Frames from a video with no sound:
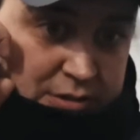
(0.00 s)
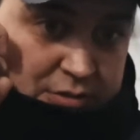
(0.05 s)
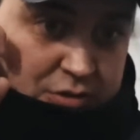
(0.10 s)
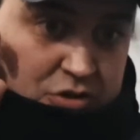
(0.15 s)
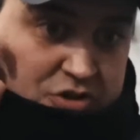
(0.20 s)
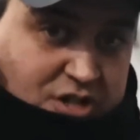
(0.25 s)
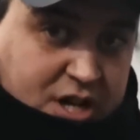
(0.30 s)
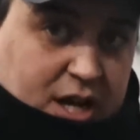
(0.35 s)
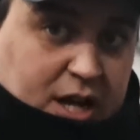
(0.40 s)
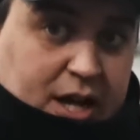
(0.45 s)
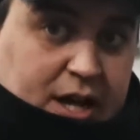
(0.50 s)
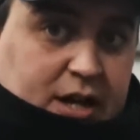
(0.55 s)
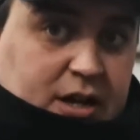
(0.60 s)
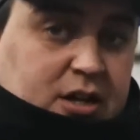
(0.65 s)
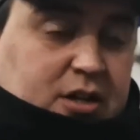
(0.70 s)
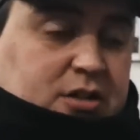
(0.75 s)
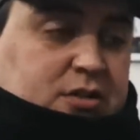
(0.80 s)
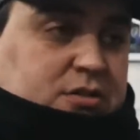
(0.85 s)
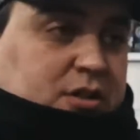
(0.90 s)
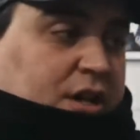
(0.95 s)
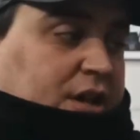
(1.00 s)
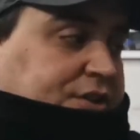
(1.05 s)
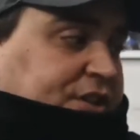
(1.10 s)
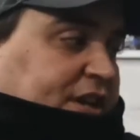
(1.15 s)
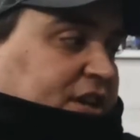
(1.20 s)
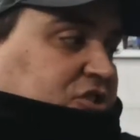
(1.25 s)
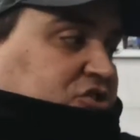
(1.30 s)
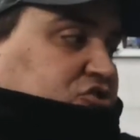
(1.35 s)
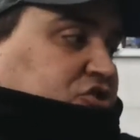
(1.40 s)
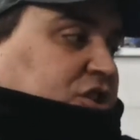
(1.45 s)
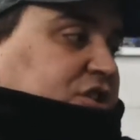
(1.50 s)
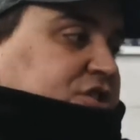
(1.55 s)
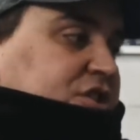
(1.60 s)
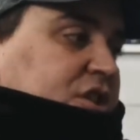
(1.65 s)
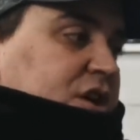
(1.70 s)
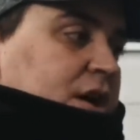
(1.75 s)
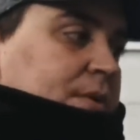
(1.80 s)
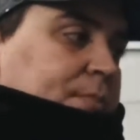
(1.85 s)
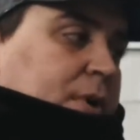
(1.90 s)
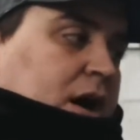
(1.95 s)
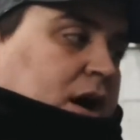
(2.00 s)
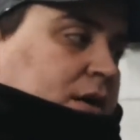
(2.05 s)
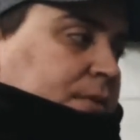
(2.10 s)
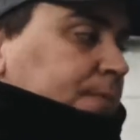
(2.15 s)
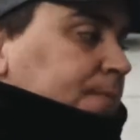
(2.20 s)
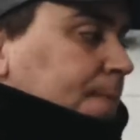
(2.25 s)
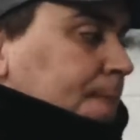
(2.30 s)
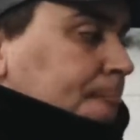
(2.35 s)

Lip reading: Use that link and I'll take you straight to the bar.